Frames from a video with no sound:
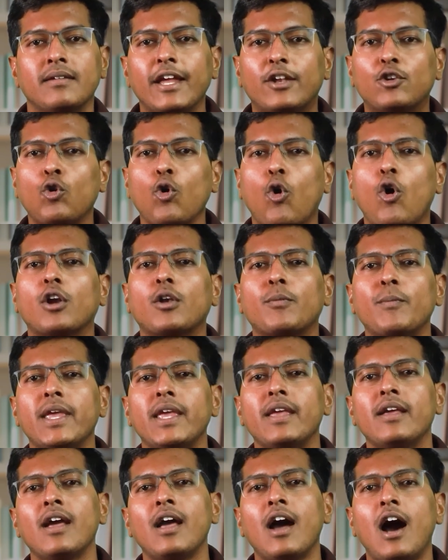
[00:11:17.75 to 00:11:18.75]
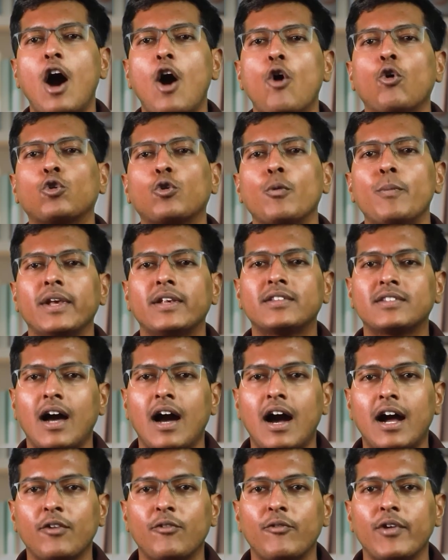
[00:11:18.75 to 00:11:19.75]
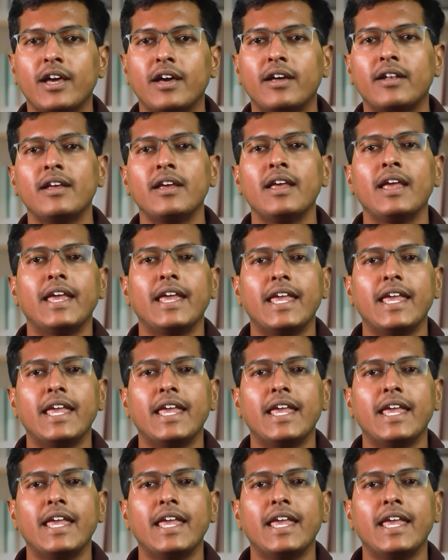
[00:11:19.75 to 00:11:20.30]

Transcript: It taught me how to mix hardware,